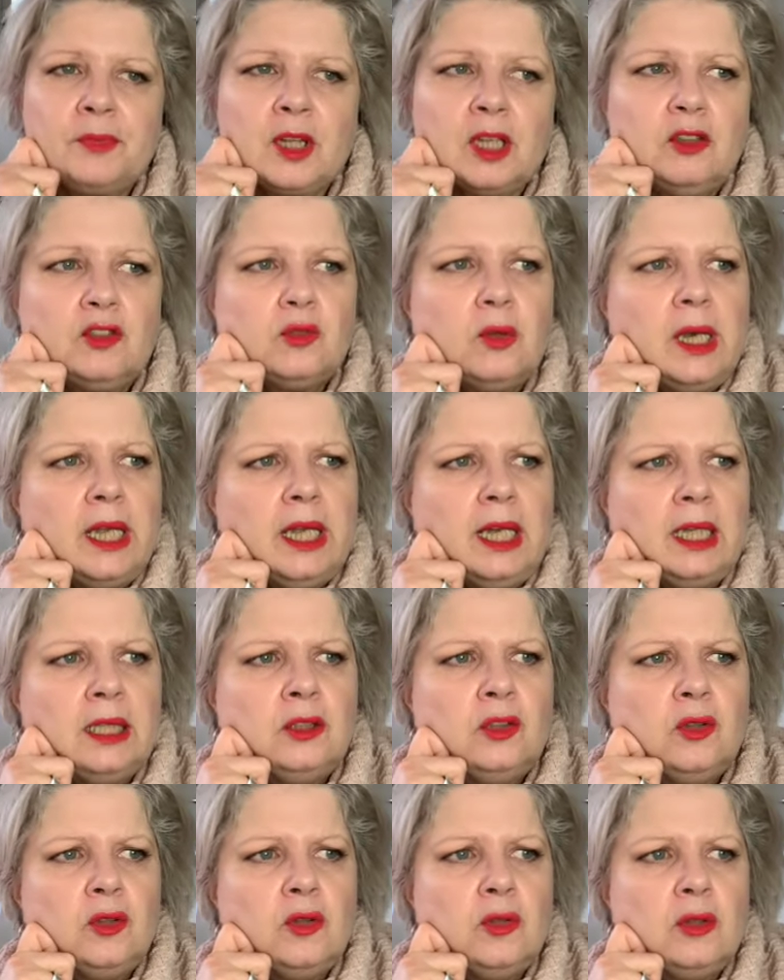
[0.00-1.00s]
So I had
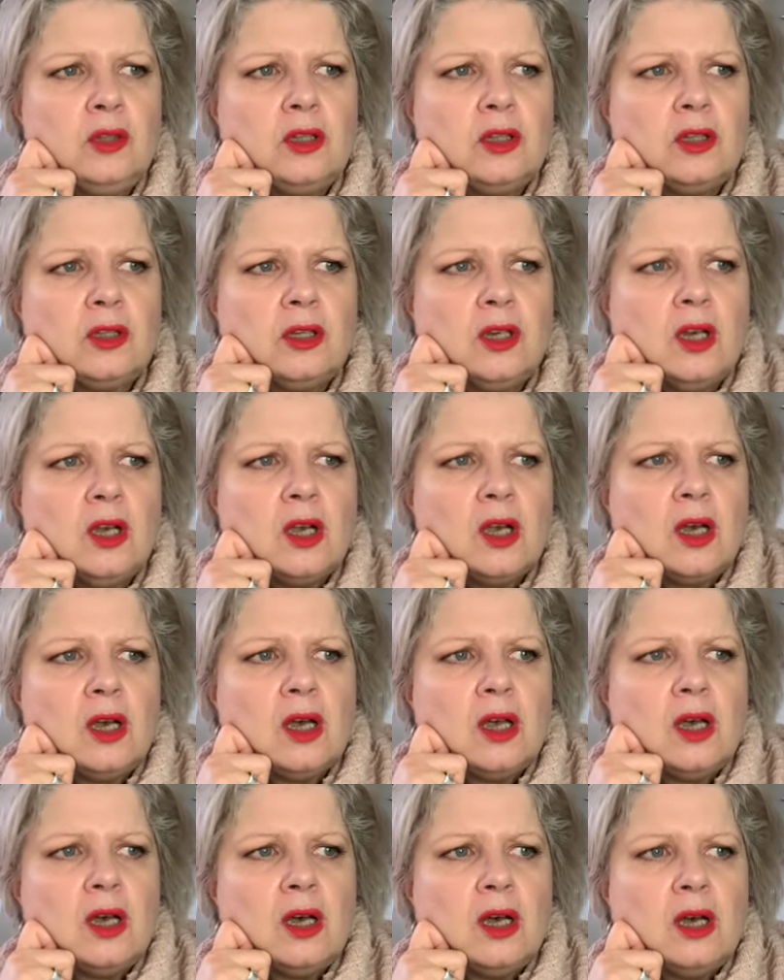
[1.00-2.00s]
a look
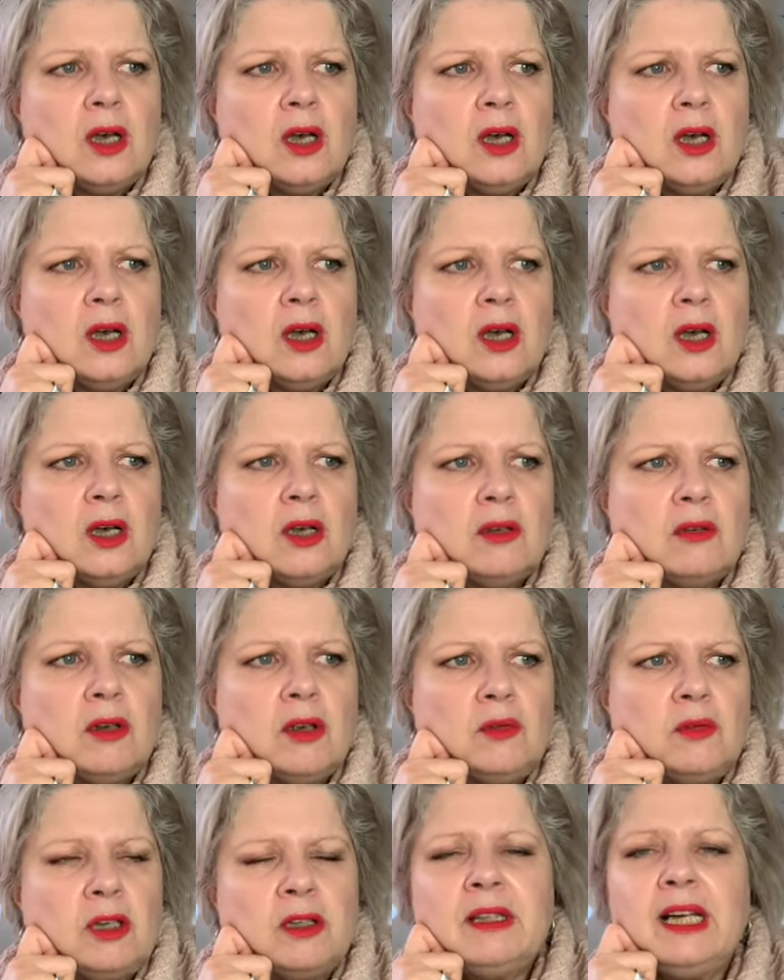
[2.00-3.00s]

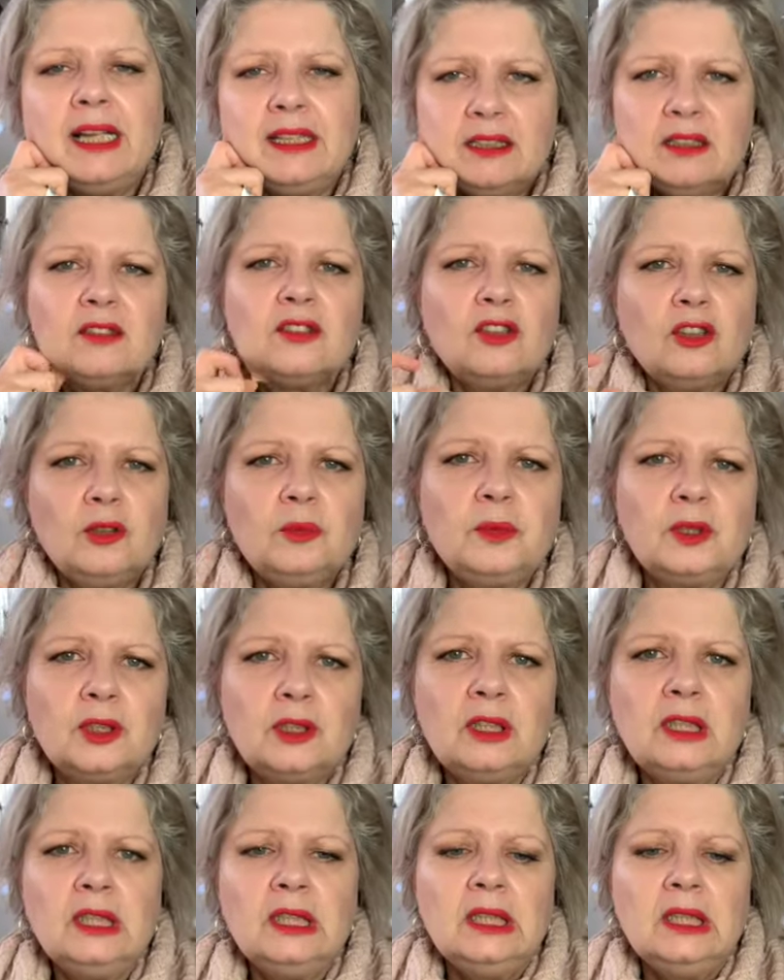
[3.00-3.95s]
around last summer,